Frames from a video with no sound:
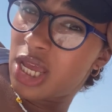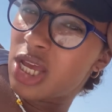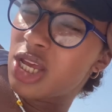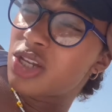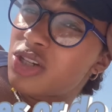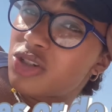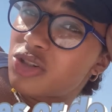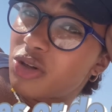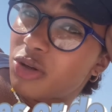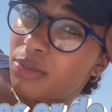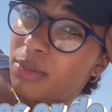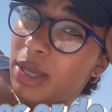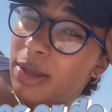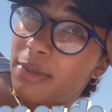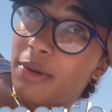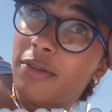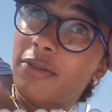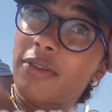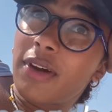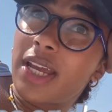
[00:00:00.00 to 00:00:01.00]
So
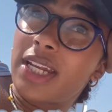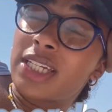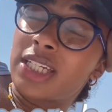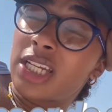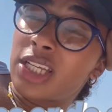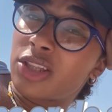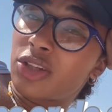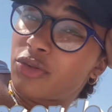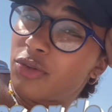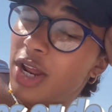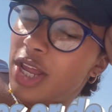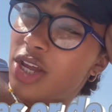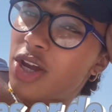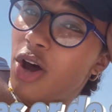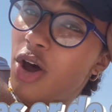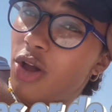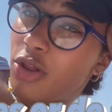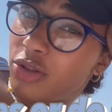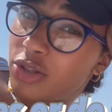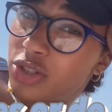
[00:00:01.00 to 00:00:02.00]
maybe finding the right
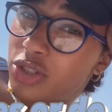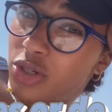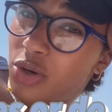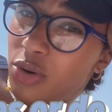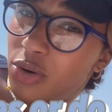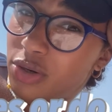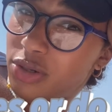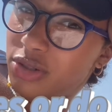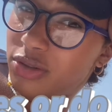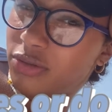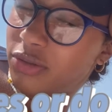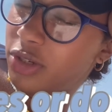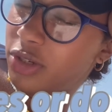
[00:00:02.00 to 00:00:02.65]
college course for